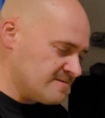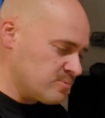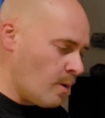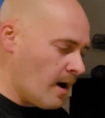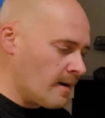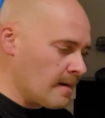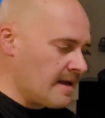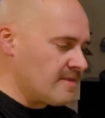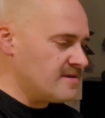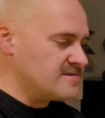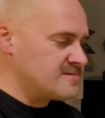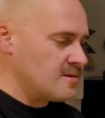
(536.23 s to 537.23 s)
wire
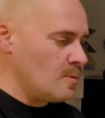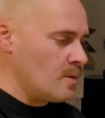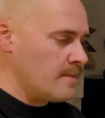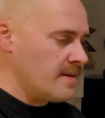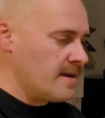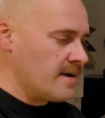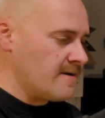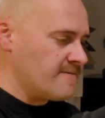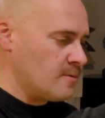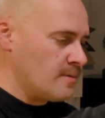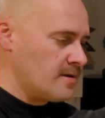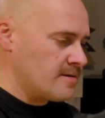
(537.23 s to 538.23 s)
like this. So you want to be
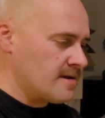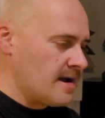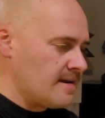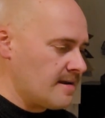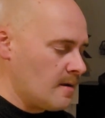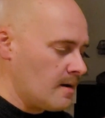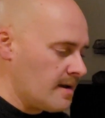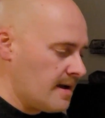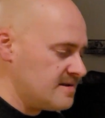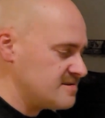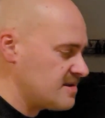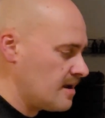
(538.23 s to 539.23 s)
careful when you're tightening on.
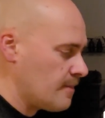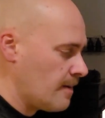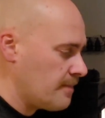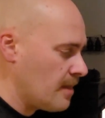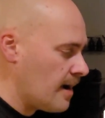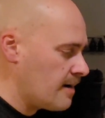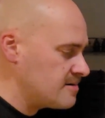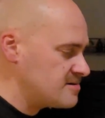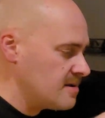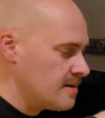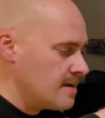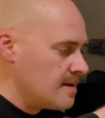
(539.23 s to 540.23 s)
I just take my pliers
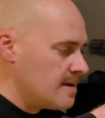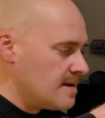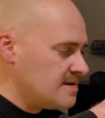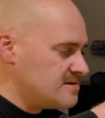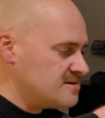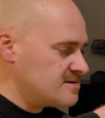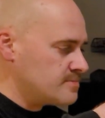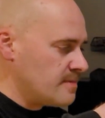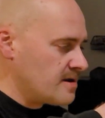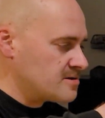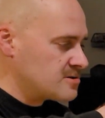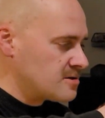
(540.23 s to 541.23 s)
and just
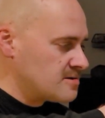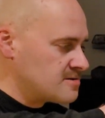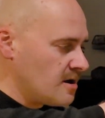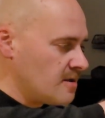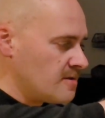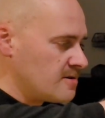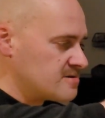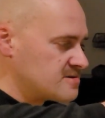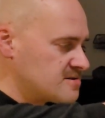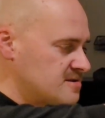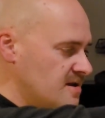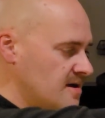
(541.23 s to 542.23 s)
make sure it's on there
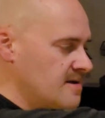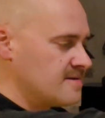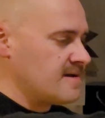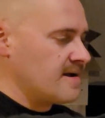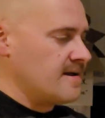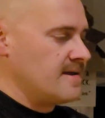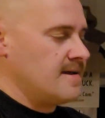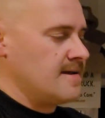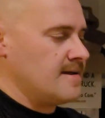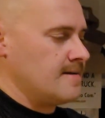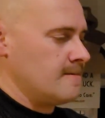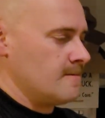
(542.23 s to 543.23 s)
snug as I can
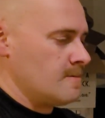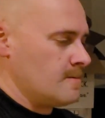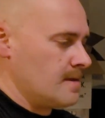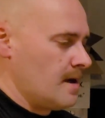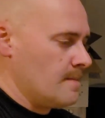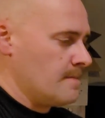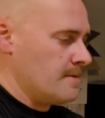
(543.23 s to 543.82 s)
get it without